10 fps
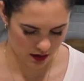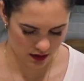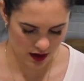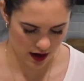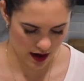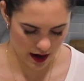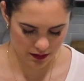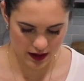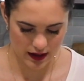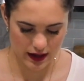Okay,
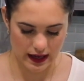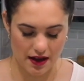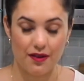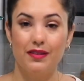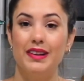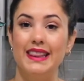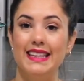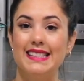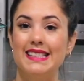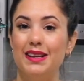I'm gonna get
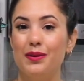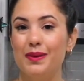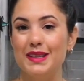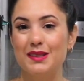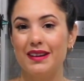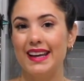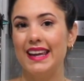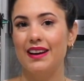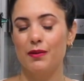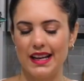this little piece right
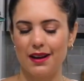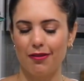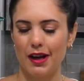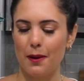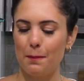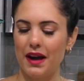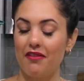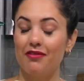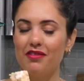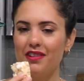here and I'm gonna bite
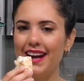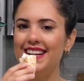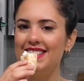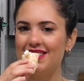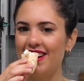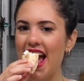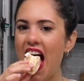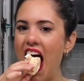right into it.